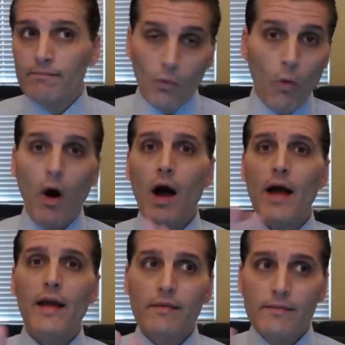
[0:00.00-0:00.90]

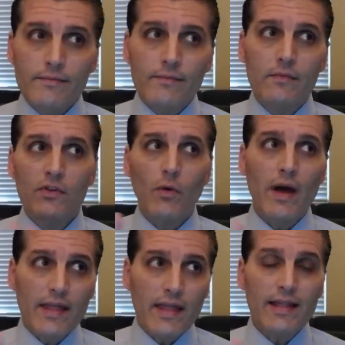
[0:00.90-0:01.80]
Why do
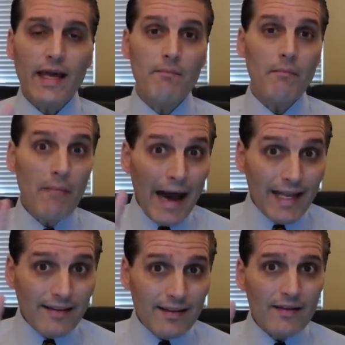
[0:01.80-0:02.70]
I think that
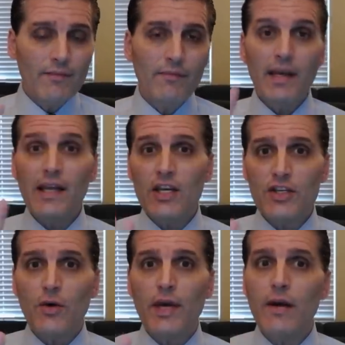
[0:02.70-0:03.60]
might be an
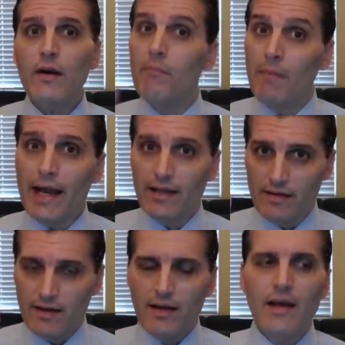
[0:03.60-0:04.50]
issue here?
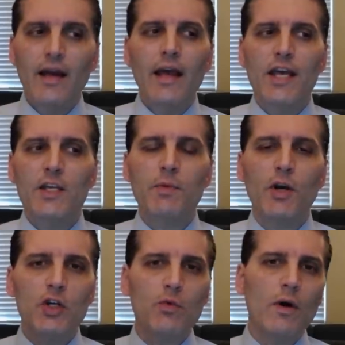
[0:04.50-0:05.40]
Might. Is
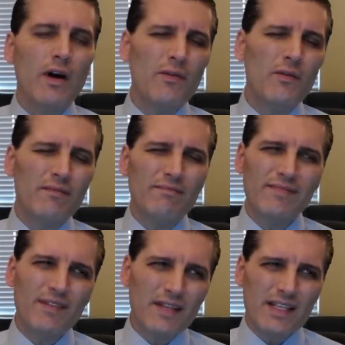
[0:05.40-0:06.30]
because we're
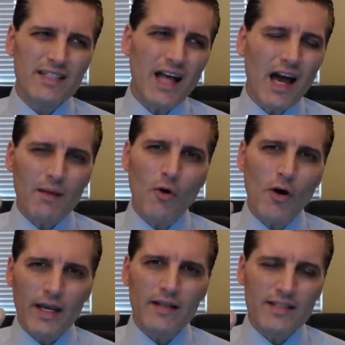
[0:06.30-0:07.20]
the stock
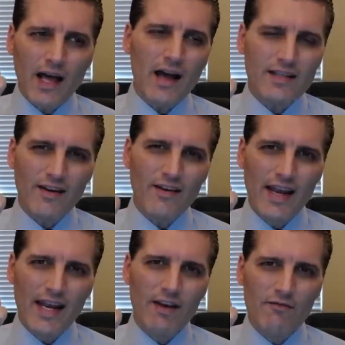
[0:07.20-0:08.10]
market stocks are
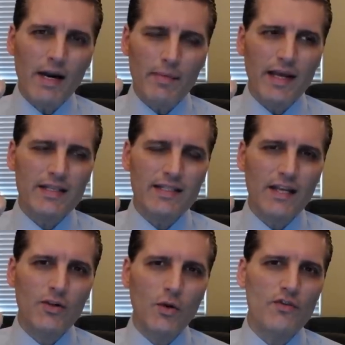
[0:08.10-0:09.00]
hitting right up against
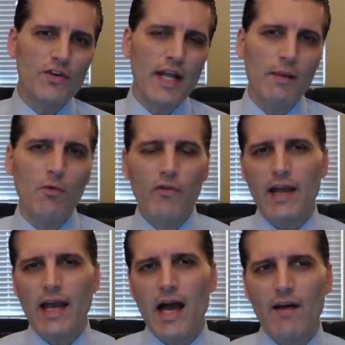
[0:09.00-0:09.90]
that 200 day
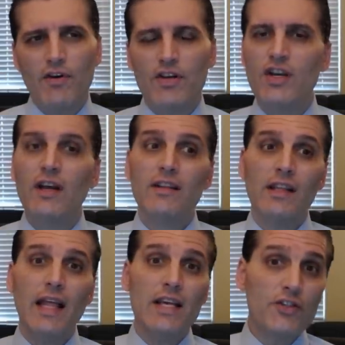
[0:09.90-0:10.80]
moving average. The
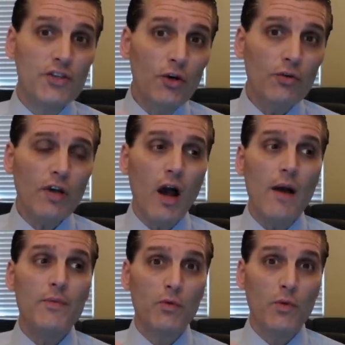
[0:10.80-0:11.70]
last two
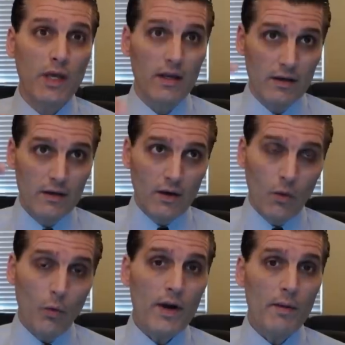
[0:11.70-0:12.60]
times we
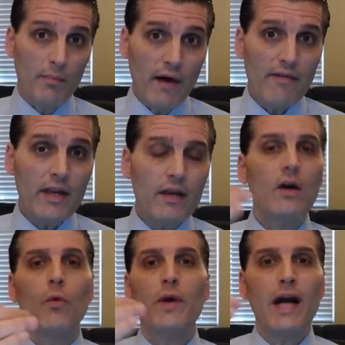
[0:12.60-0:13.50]
went above it,
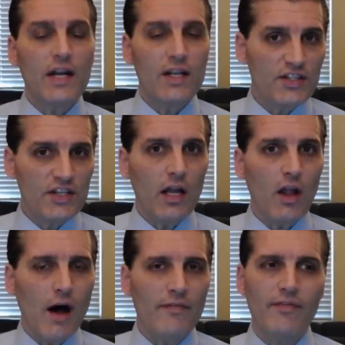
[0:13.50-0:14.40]
we got a sell
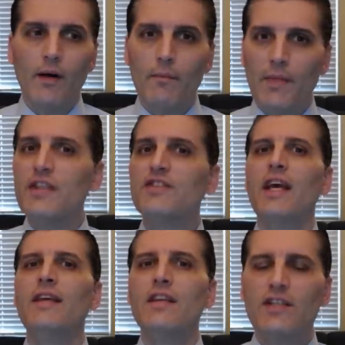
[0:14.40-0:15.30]
off. Not
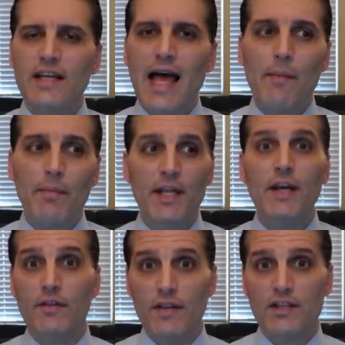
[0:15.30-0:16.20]
saying that's going to happen
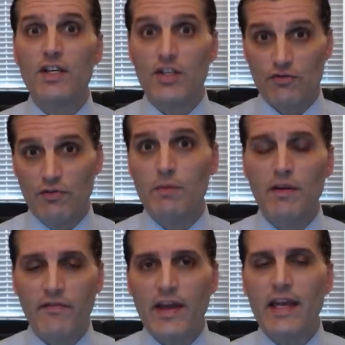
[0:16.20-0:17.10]
here in this
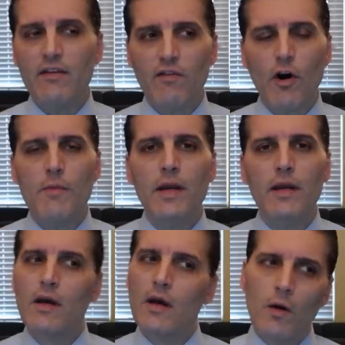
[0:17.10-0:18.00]
extremely fake
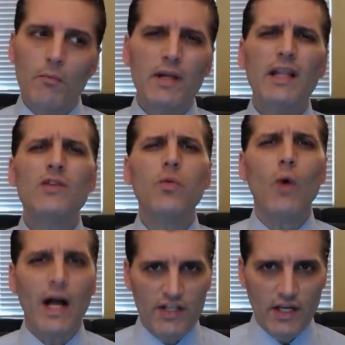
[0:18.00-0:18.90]
environment, but let's
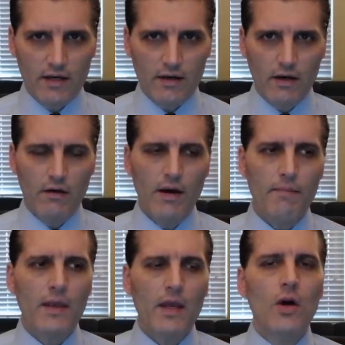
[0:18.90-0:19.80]
watch it. All
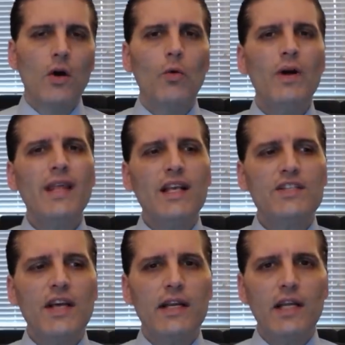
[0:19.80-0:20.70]
right. With that
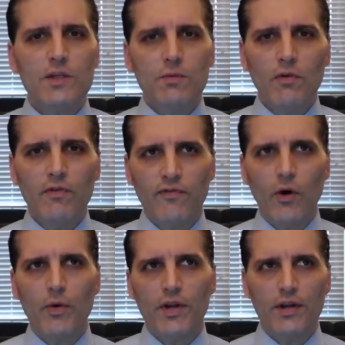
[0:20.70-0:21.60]
said, let's move
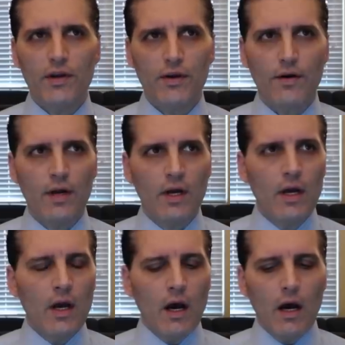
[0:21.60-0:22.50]
forward here.
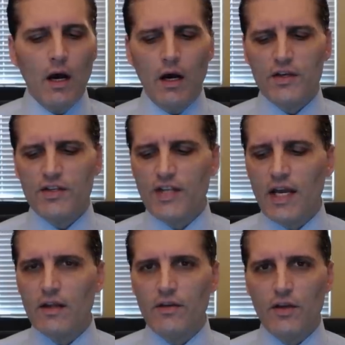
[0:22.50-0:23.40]
Uh,
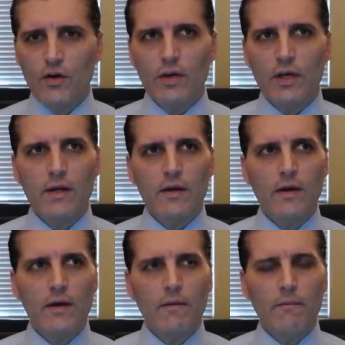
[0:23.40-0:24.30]
State of the Union.